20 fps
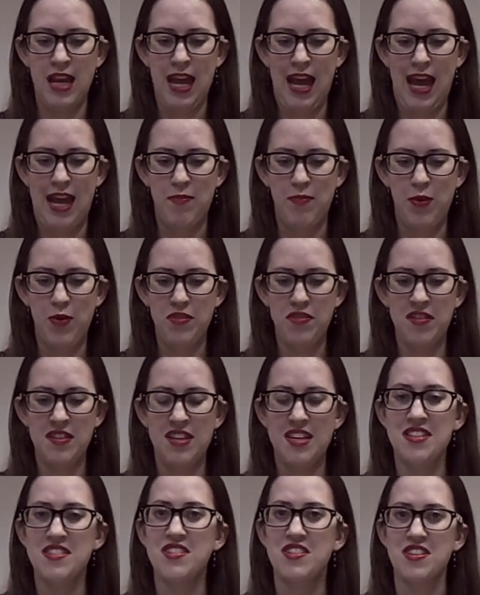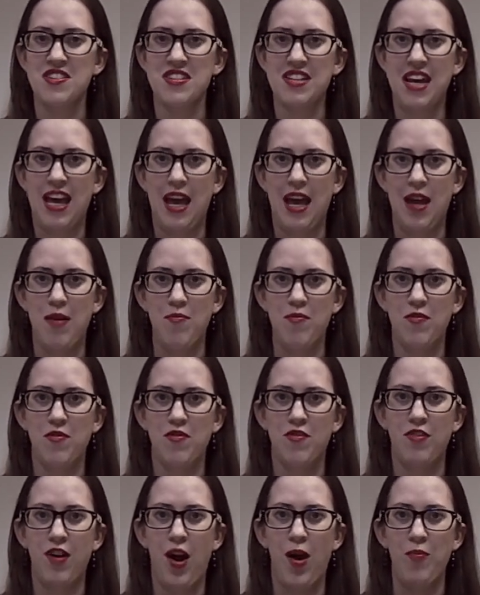And both of these just came
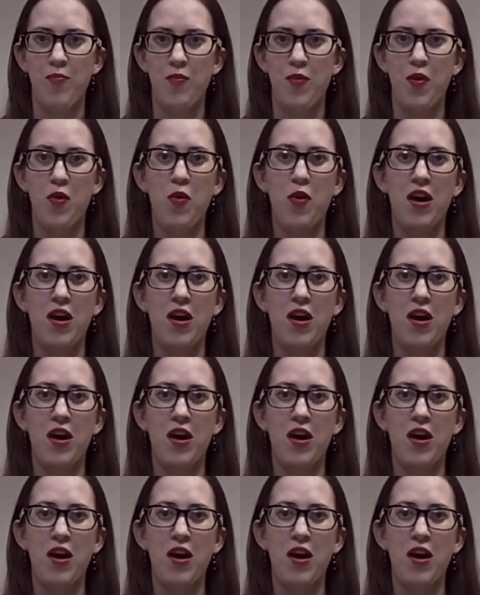from